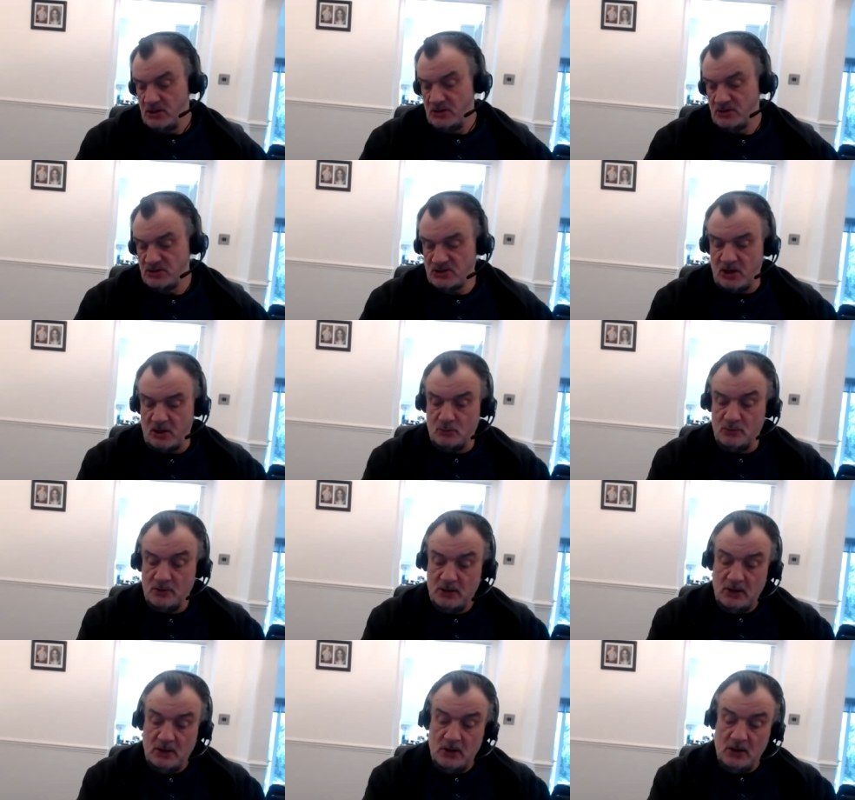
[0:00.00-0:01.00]
So,
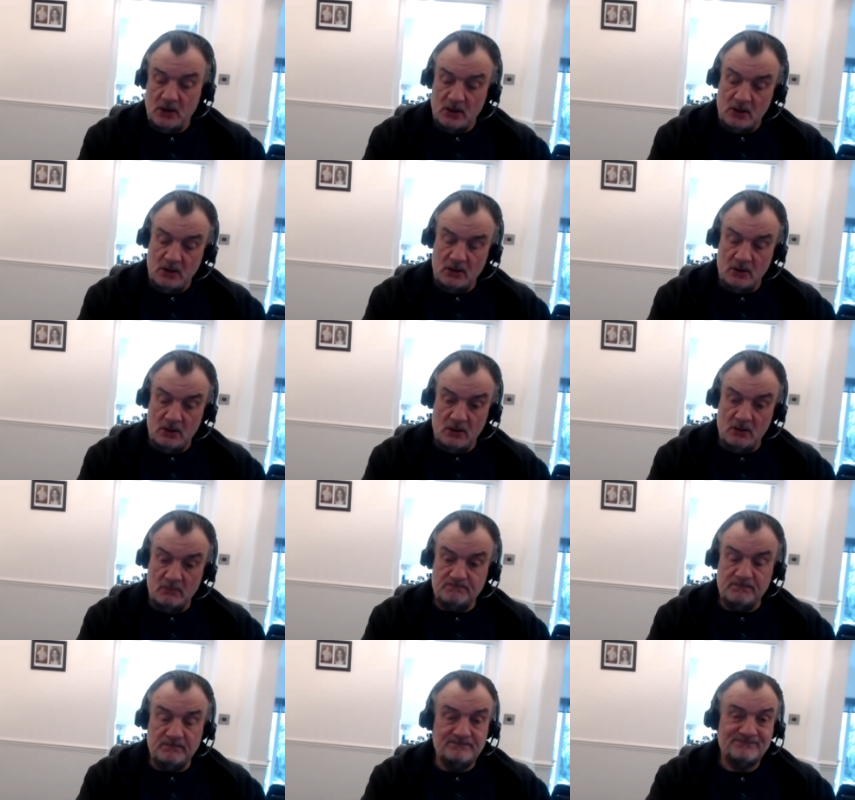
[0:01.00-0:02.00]
uh,
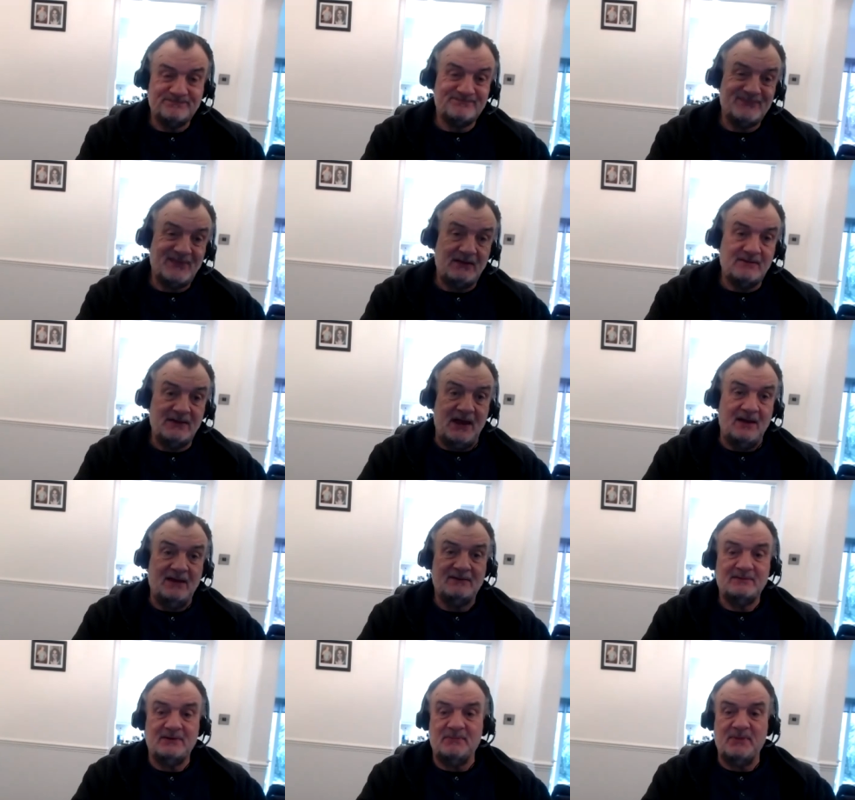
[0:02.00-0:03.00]
yeah,
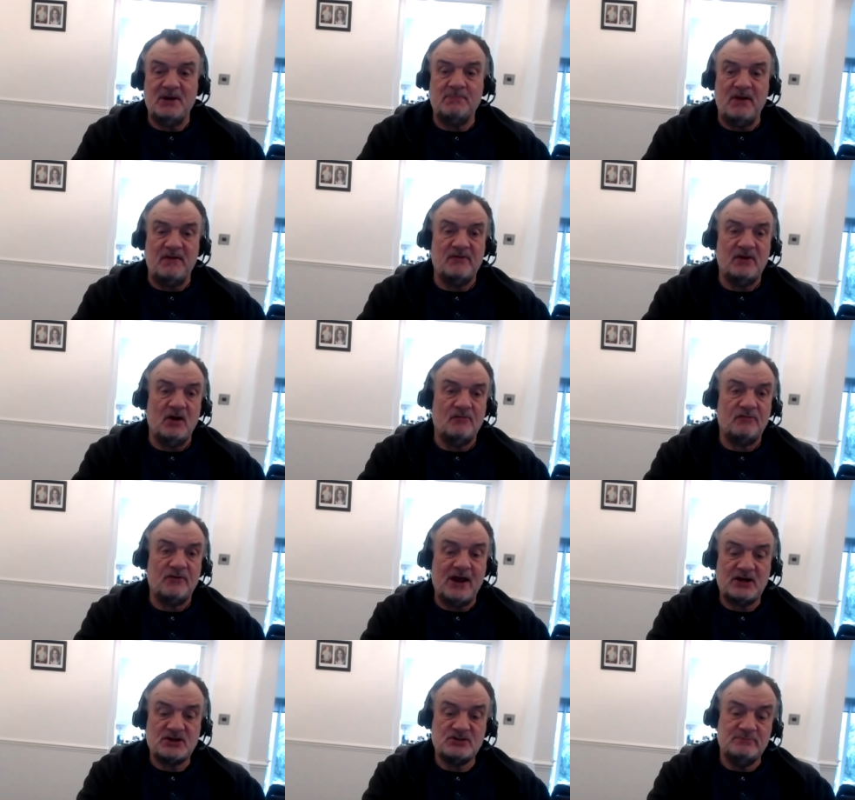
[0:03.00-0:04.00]
I mean, a bit of an
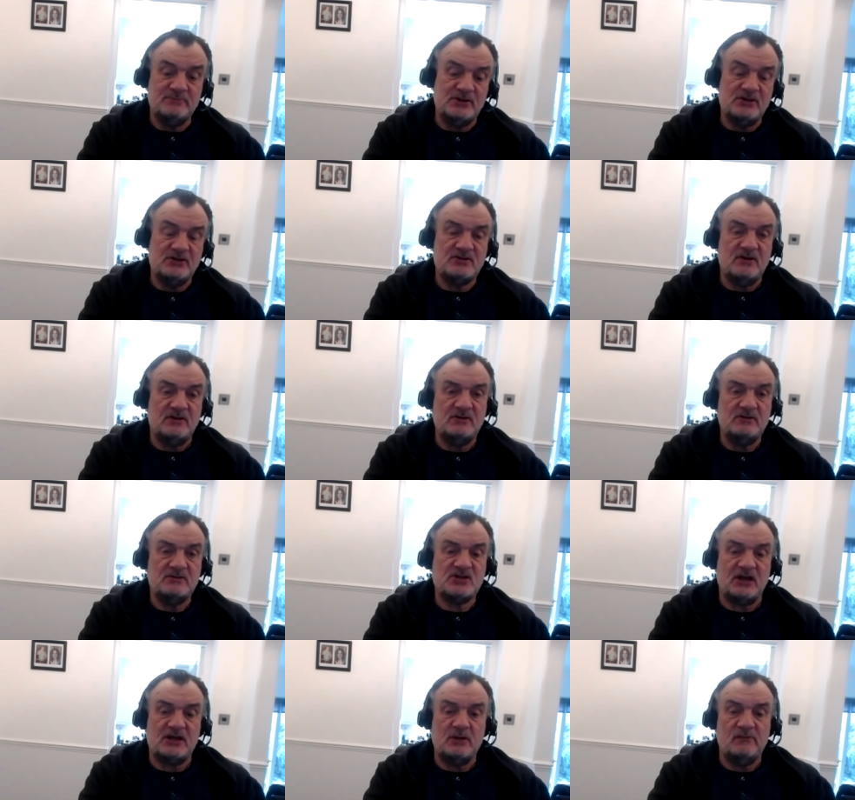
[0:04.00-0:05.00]
overreaction, but you, uh, you
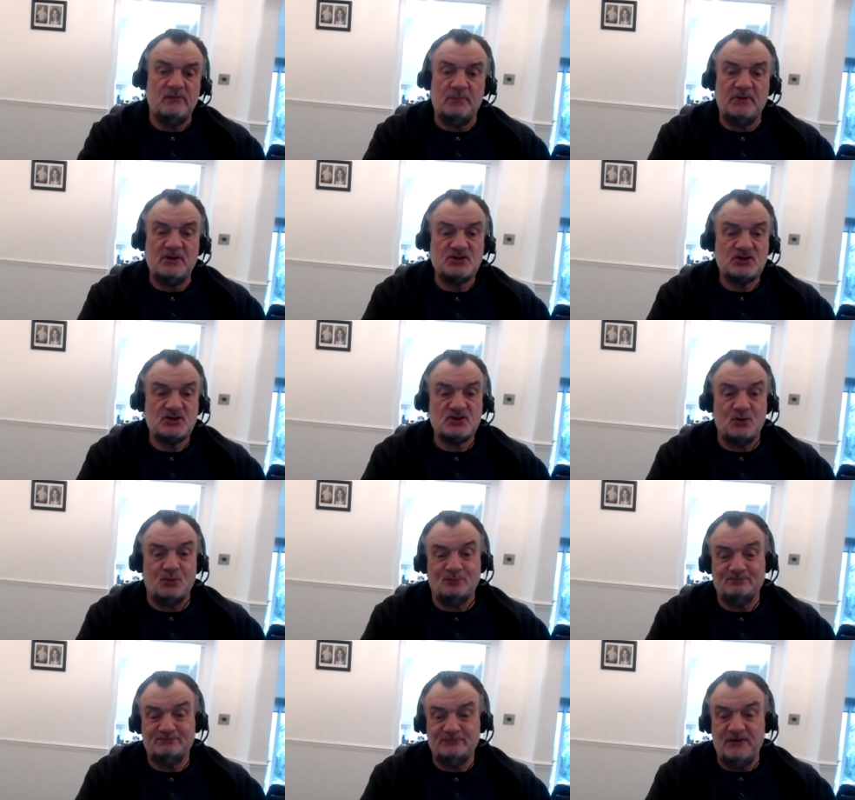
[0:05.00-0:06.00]
take it with a pinch of salt.
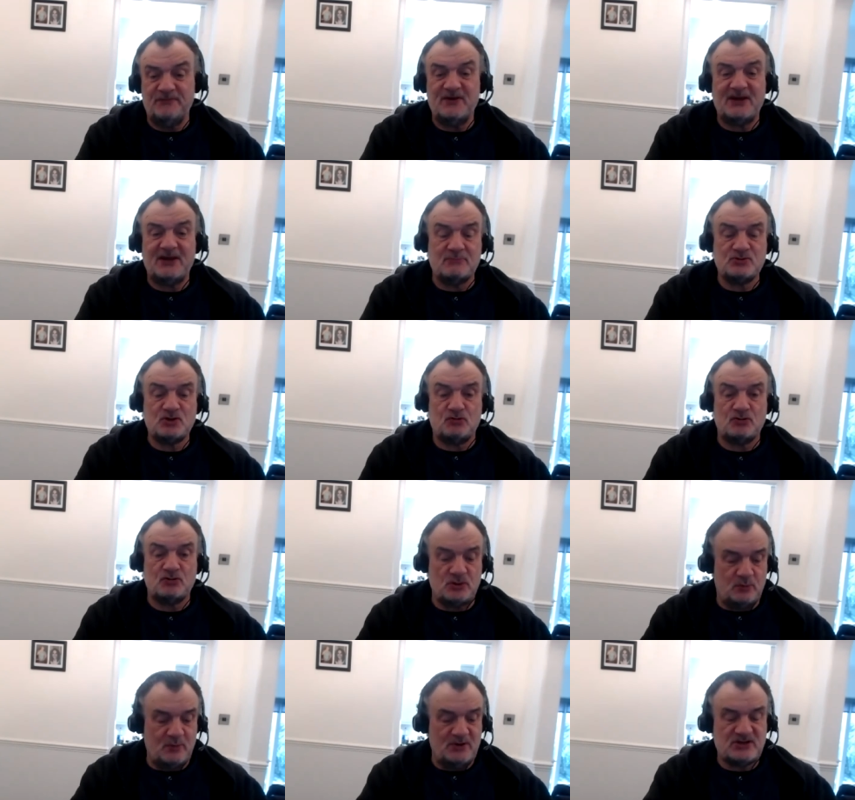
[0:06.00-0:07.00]
If he comes across
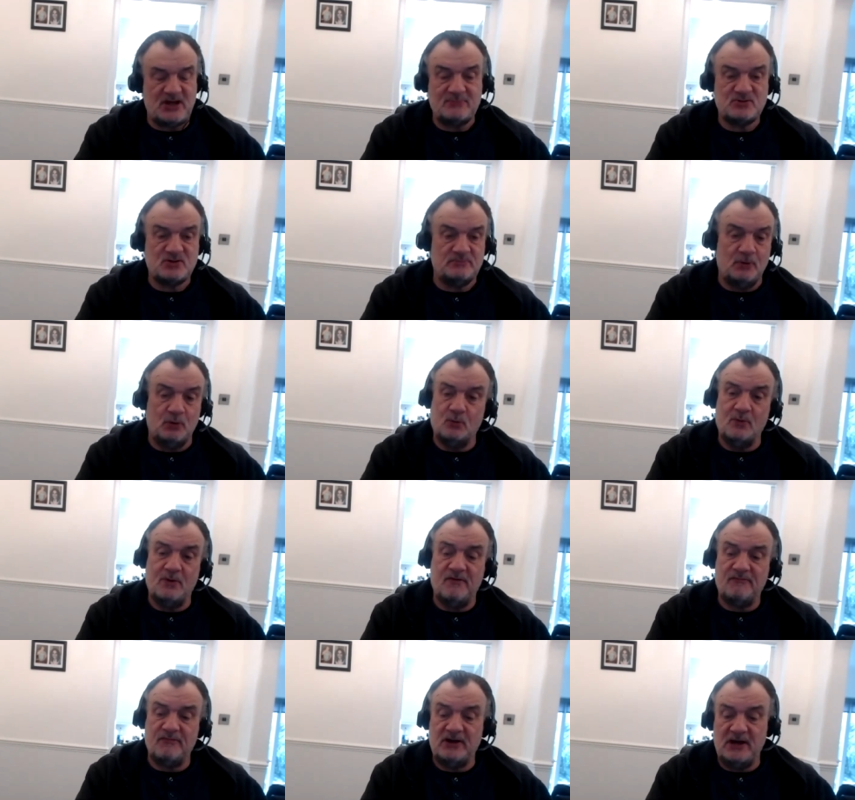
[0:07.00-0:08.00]
the West Ham supporter
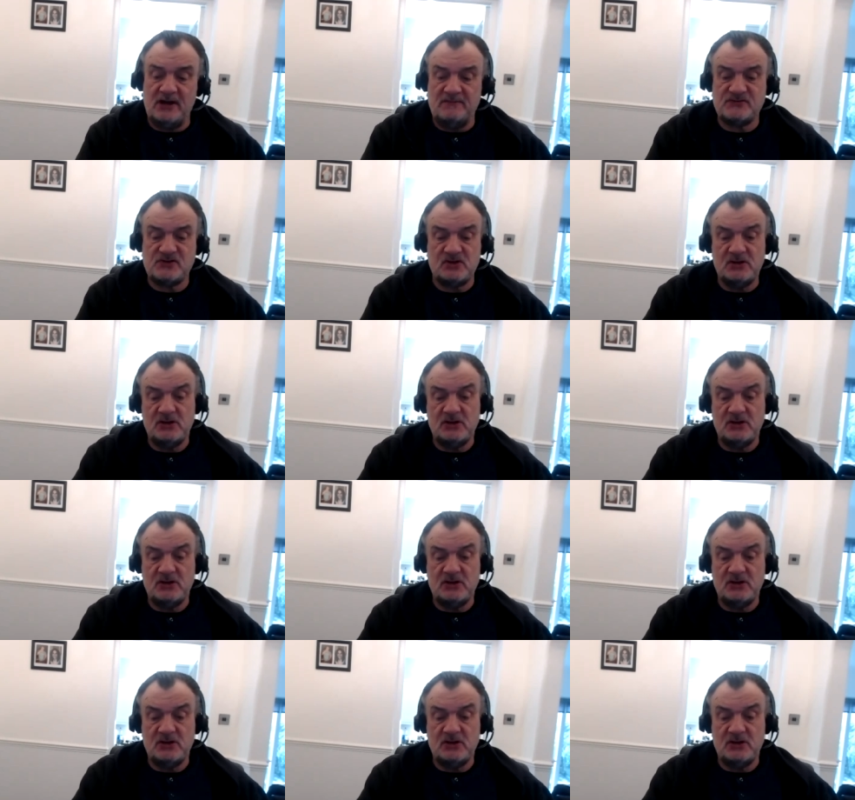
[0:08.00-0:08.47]
wherever he lives,